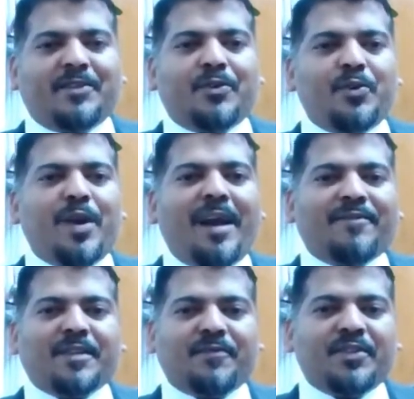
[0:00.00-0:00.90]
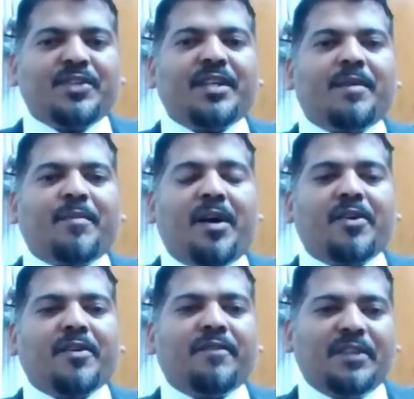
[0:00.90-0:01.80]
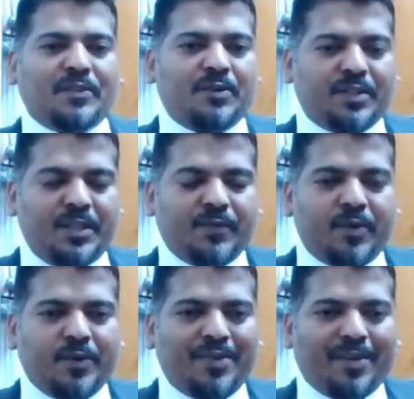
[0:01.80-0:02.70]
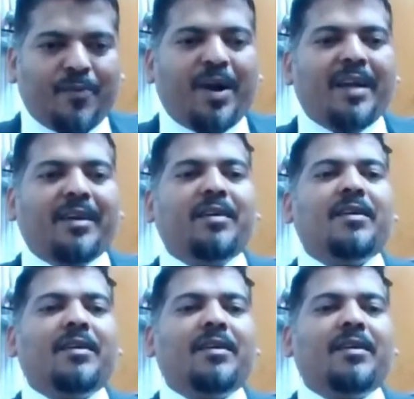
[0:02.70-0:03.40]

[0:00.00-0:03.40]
You have sufficient amount of resources what you require.